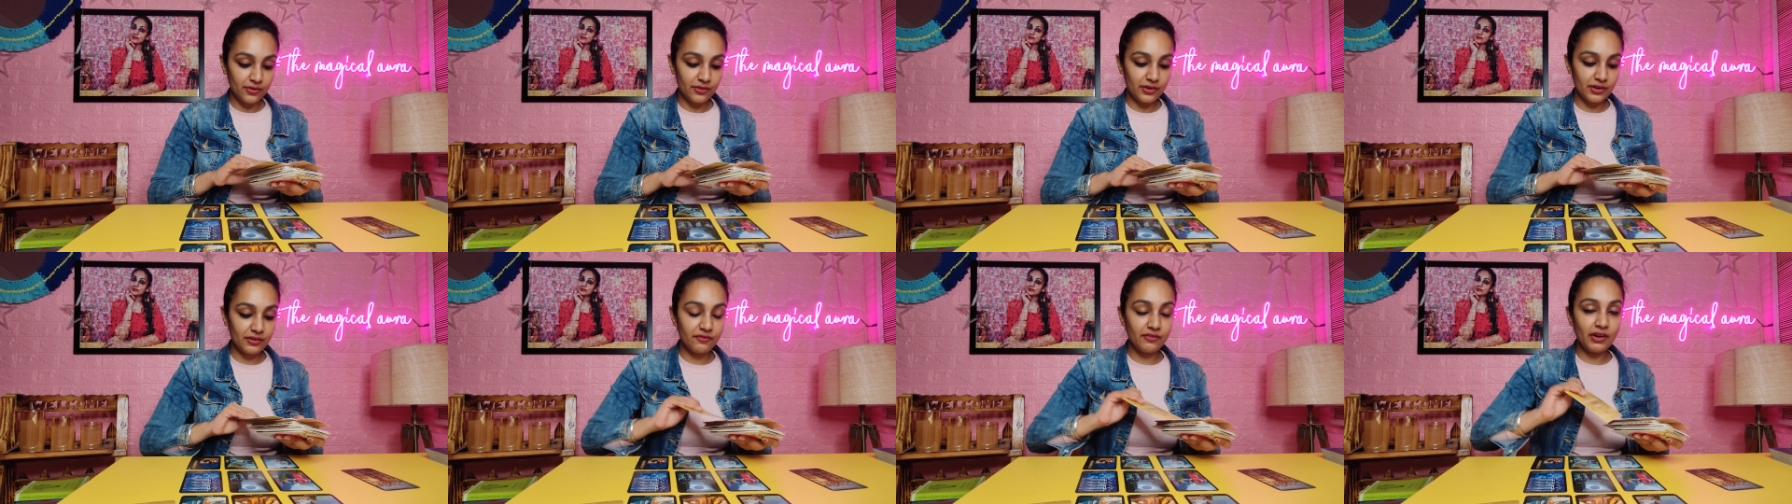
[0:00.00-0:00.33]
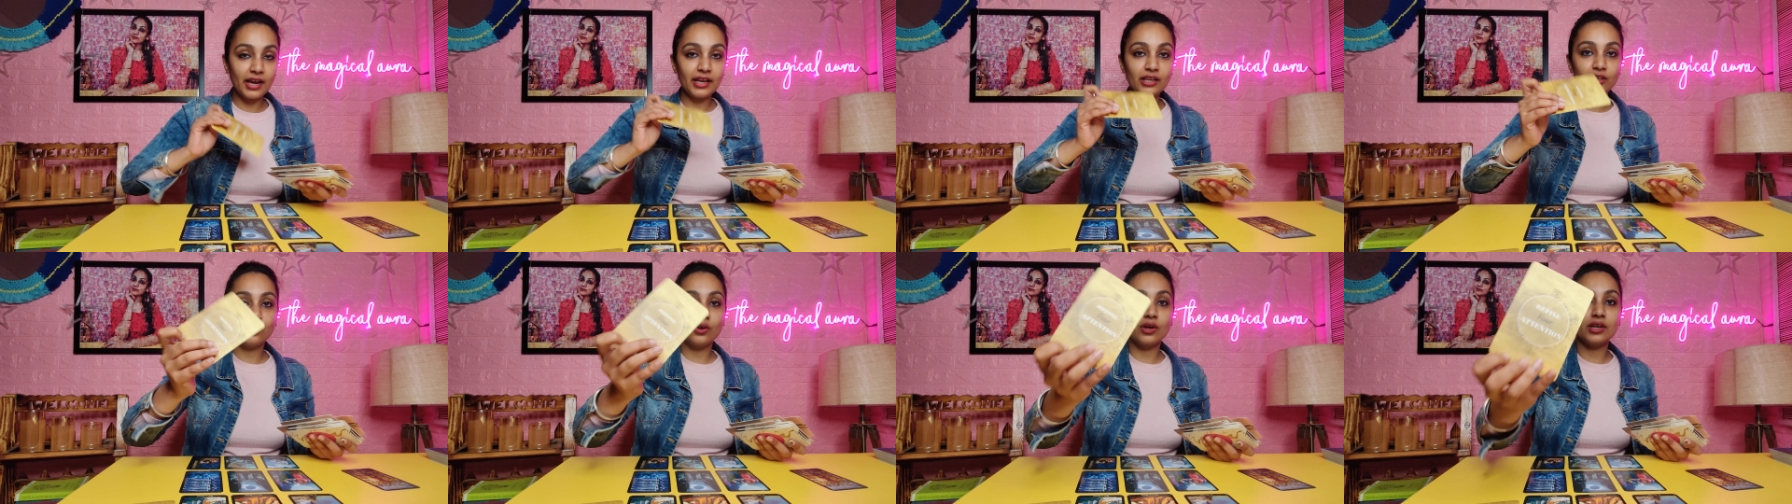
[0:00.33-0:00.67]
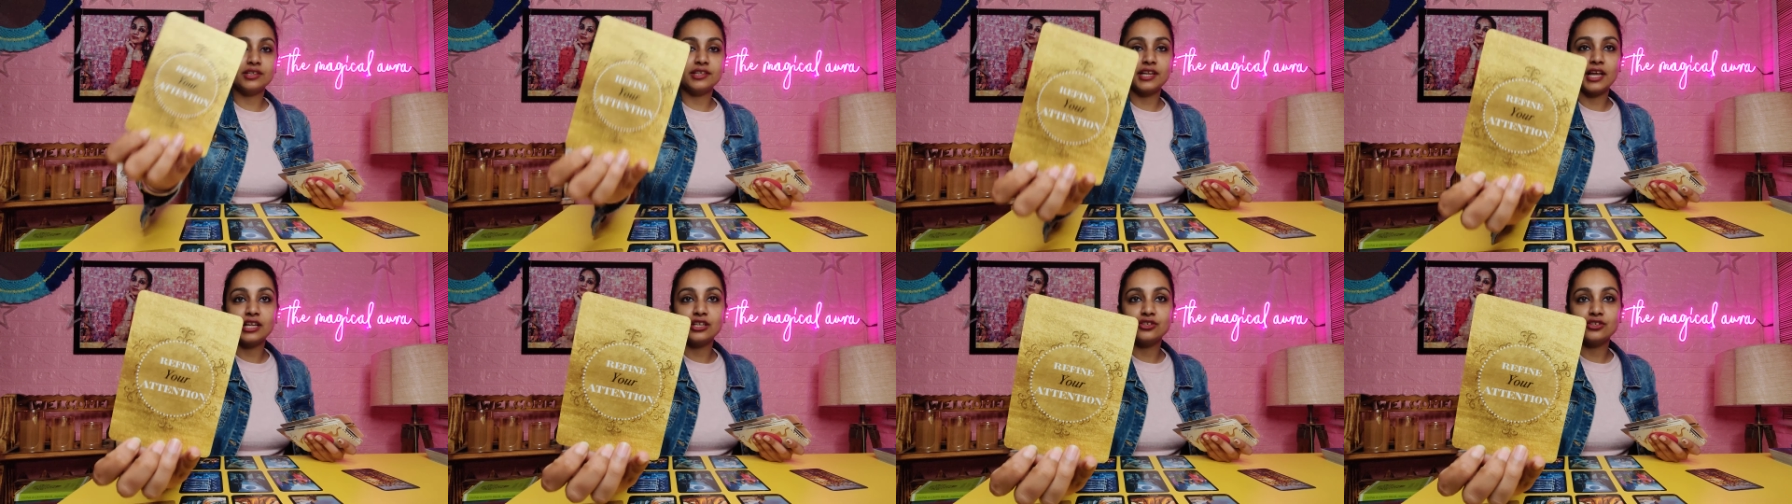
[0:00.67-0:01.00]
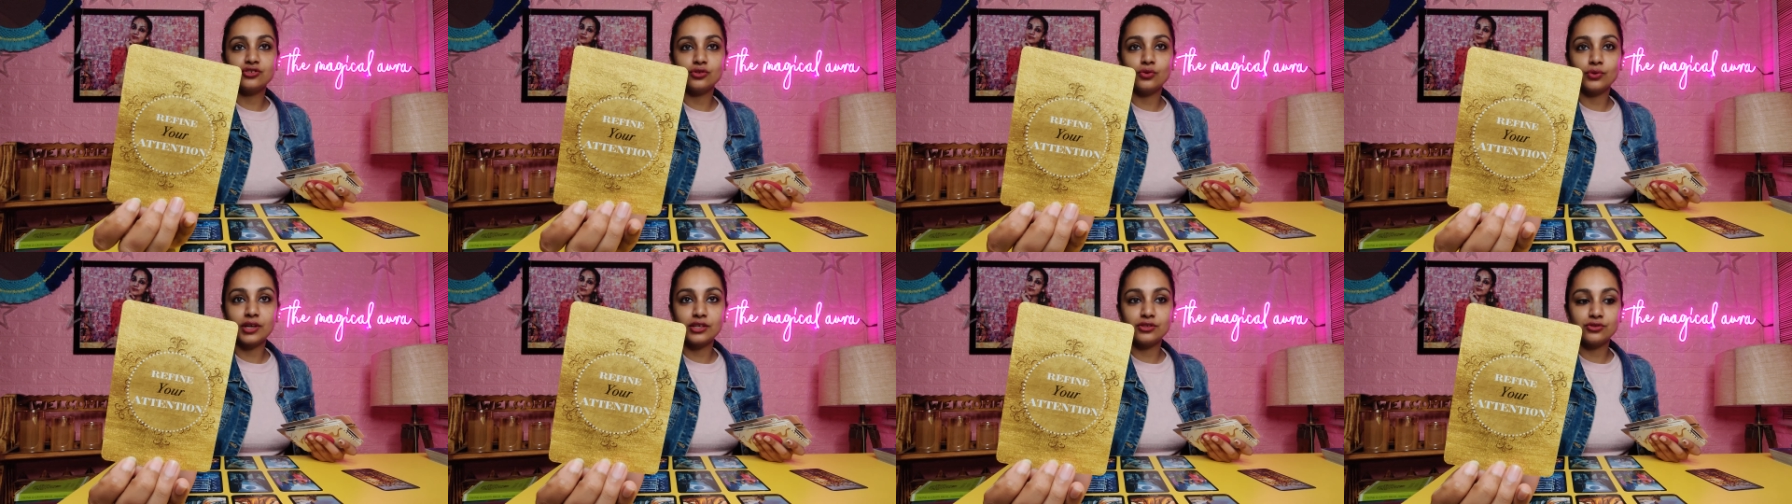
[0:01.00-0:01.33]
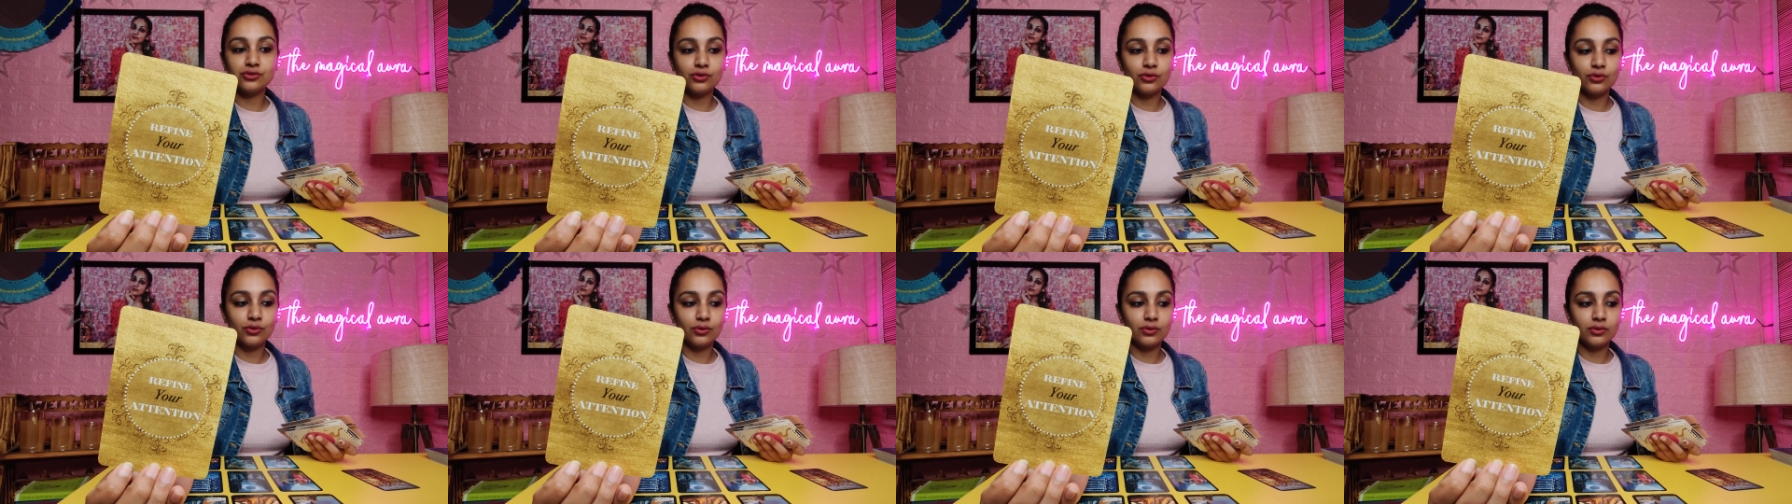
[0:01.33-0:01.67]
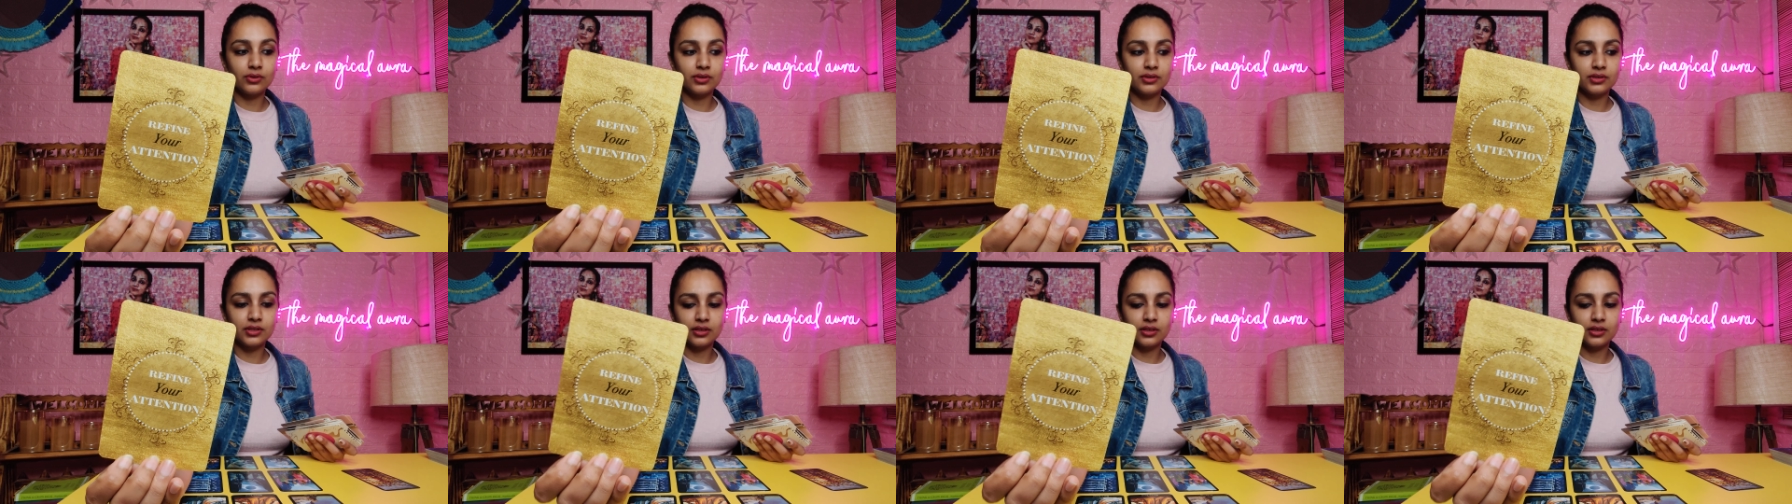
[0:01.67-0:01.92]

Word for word: Refine your attention. Okay, so